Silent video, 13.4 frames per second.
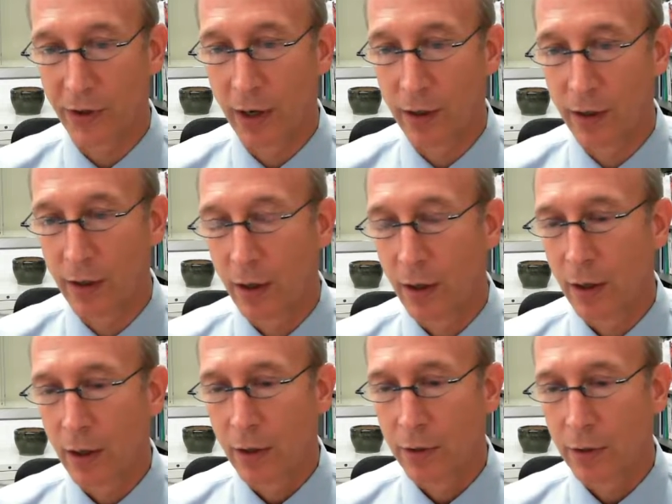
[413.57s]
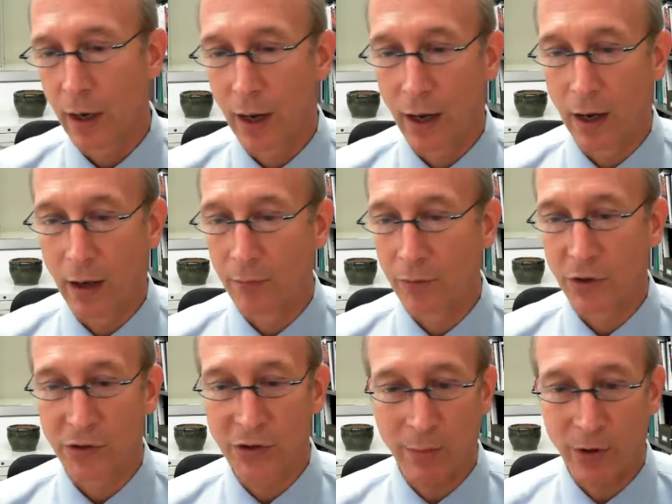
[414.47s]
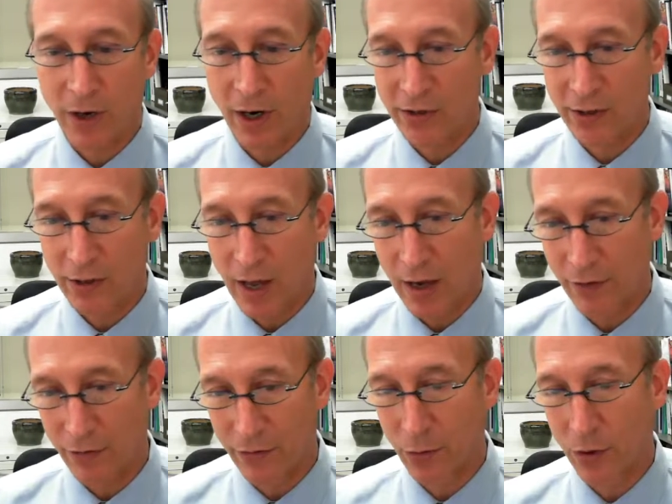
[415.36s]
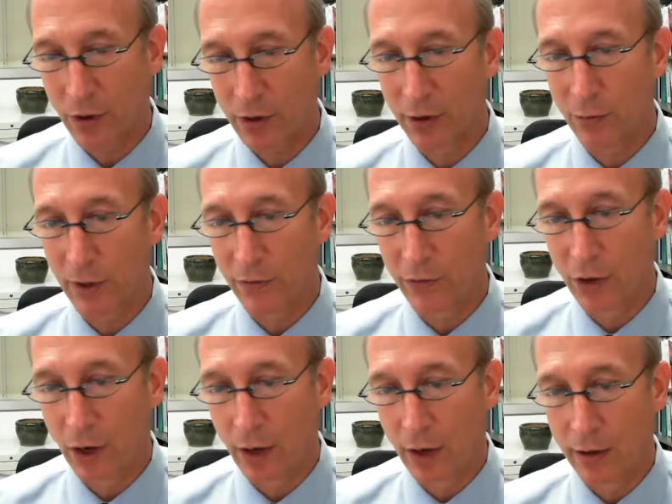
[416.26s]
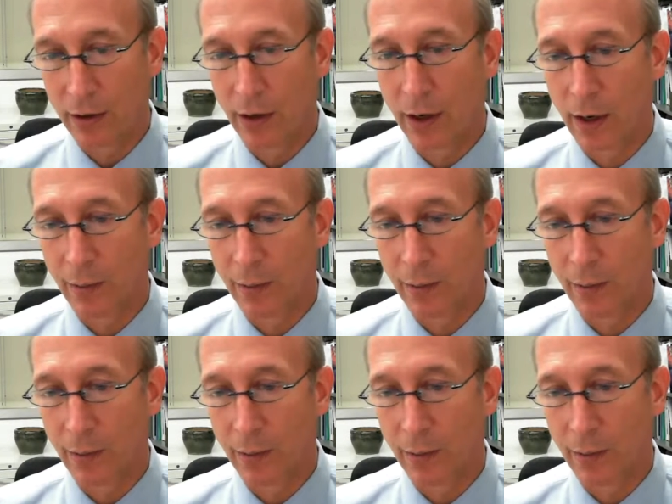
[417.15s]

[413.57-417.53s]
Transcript: And to summarize a lot of the work that we've done,